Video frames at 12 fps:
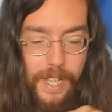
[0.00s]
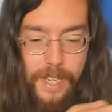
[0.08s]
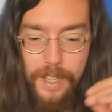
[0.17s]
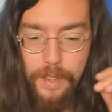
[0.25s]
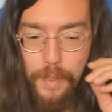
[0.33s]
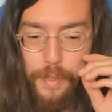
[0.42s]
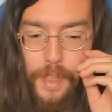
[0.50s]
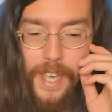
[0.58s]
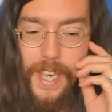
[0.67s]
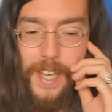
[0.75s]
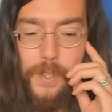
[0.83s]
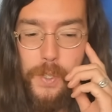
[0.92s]
the
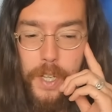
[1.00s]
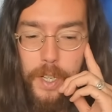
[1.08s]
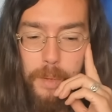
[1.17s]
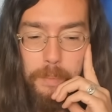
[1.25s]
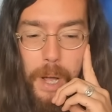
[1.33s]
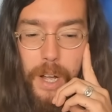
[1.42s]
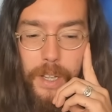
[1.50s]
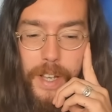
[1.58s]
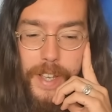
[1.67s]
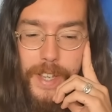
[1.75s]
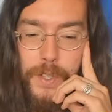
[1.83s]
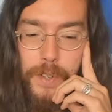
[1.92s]
thing is that
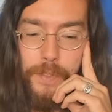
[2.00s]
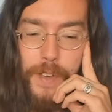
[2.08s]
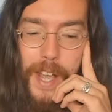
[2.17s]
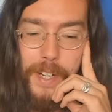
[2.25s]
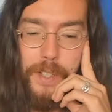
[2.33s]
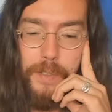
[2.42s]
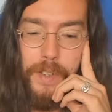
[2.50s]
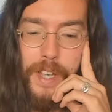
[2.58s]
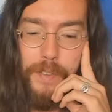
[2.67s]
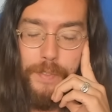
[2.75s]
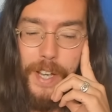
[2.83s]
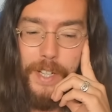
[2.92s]
Kamala is effective,
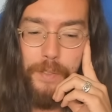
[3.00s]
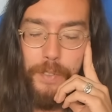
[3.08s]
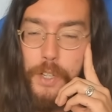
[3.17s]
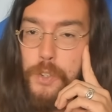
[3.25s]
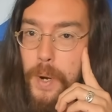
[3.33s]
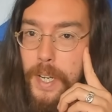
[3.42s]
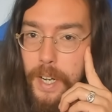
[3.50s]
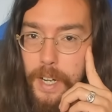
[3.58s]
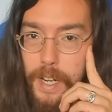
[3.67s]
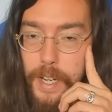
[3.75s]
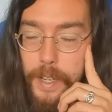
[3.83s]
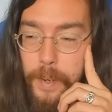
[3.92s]
effectively trying to
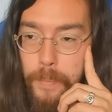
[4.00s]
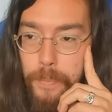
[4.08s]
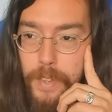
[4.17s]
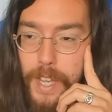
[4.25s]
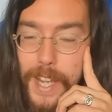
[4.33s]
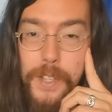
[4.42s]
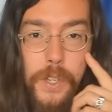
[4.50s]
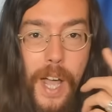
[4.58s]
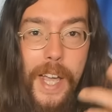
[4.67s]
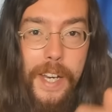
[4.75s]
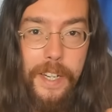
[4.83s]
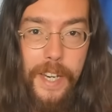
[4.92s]
hide. It's
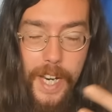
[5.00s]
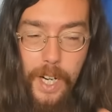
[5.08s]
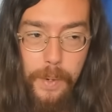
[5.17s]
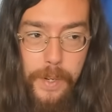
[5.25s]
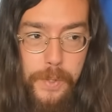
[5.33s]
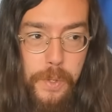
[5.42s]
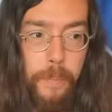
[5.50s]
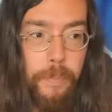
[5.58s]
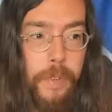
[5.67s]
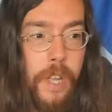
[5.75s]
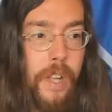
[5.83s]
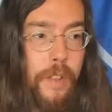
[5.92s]
hide and Harris.
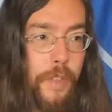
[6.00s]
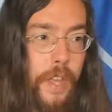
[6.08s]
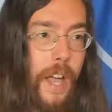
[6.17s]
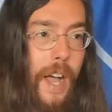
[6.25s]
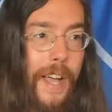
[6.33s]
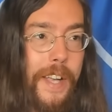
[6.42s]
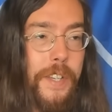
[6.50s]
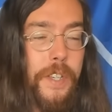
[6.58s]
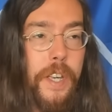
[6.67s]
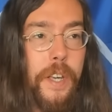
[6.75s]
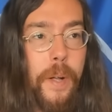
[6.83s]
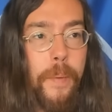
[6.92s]
The
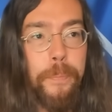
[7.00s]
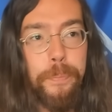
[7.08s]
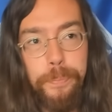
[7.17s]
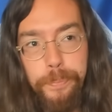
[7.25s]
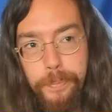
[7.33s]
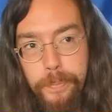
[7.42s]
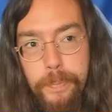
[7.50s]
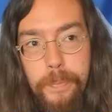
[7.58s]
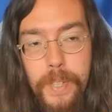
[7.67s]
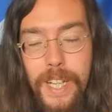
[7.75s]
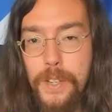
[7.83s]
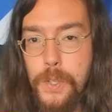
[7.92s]
idea
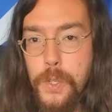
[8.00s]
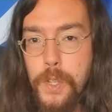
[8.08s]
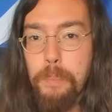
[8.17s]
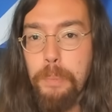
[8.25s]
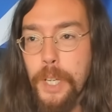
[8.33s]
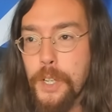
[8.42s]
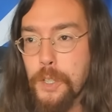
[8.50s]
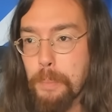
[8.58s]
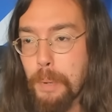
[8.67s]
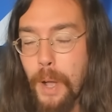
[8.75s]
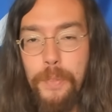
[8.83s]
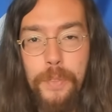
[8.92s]
is simply to
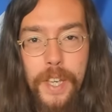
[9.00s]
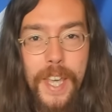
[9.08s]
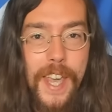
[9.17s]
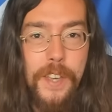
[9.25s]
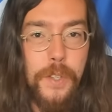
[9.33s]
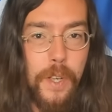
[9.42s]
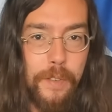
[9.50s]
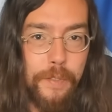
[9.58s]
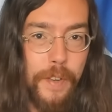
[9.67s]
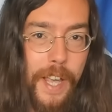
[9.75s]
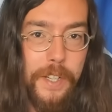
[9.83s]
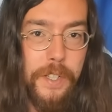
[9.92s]
punt the Kasich
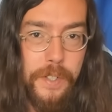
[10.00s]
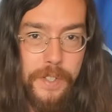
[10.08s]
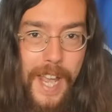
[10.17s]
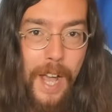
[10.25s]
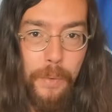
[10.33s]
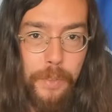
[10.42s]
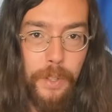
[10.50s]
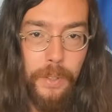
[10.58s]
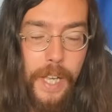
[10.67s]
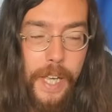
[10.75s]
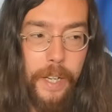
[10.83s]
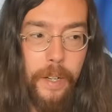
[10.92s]
effect down the
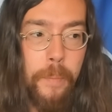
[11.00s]
lane